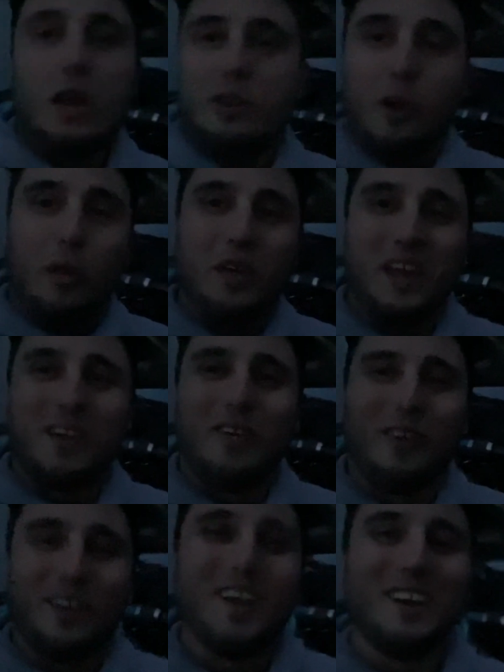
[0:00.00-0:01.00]
Don't think
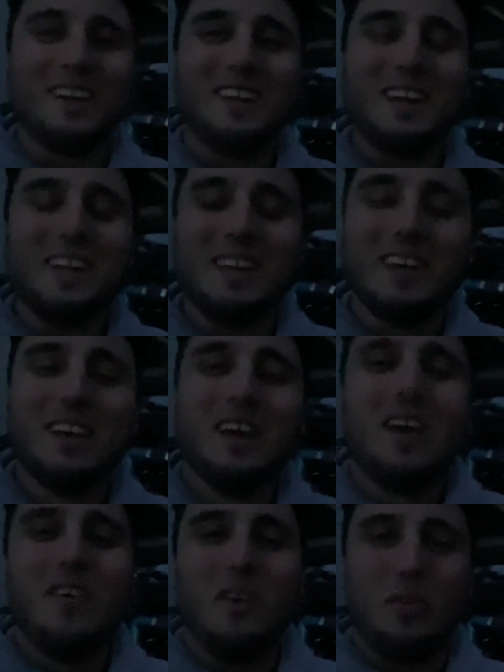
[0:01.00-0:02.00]
we're gonna need it
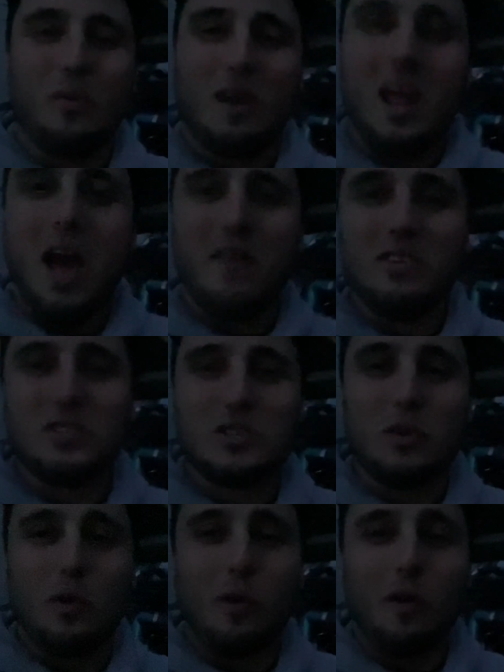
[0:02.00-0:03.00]
with what I have in
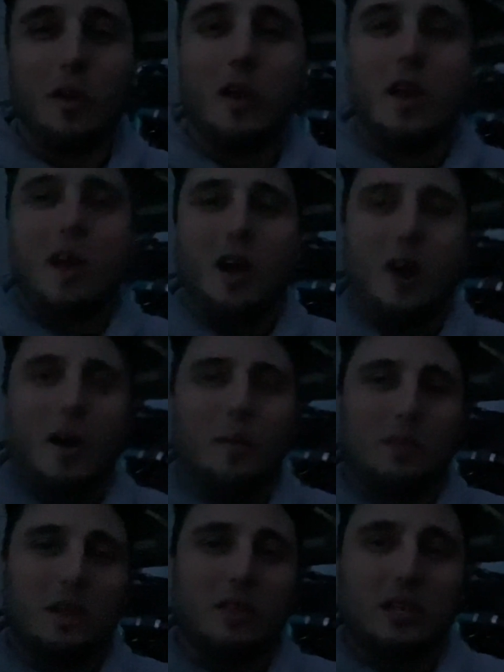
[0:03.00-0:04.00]
store,
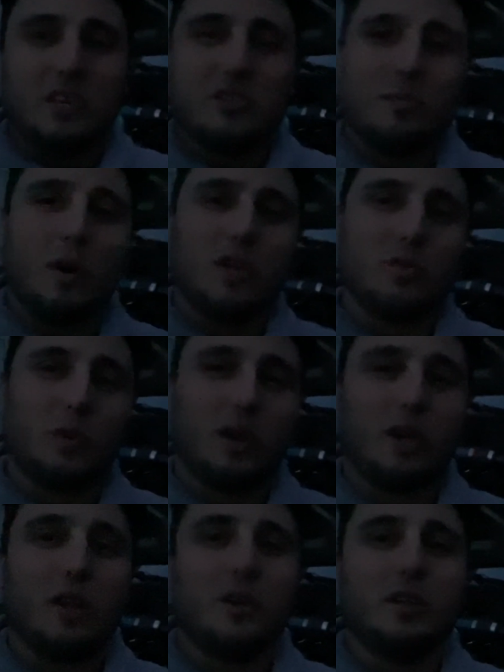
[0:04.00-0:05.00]
with all the engine mods we're
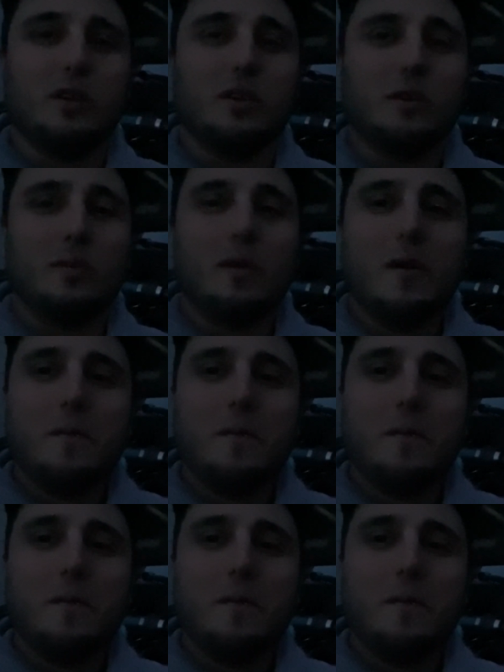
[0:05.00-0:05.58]
gonna do.